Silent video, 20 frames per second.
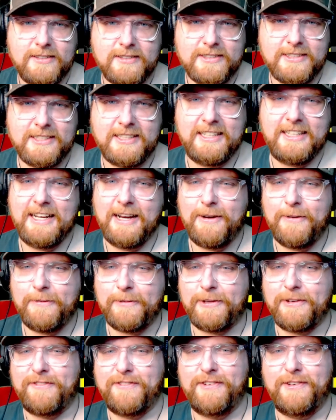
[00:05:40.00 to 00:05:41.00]
See, now I'm
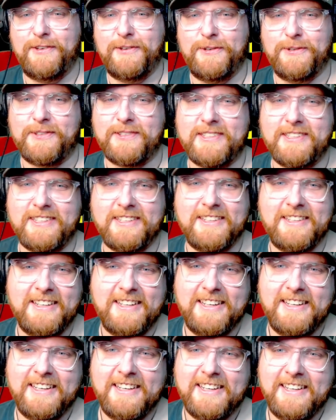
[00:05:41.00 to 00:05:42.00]
confused.
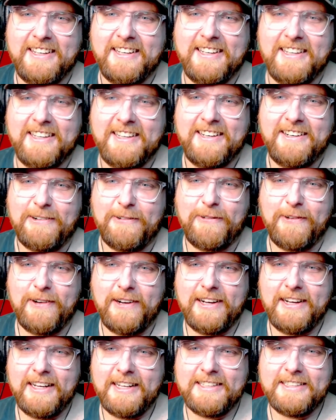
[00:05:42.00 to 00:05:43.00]

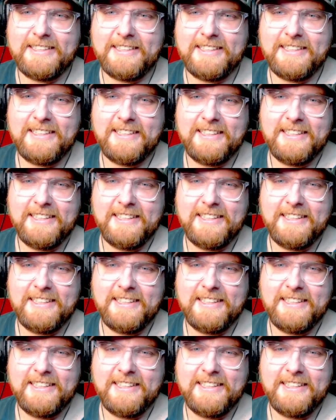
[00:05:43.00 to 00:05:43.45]
What?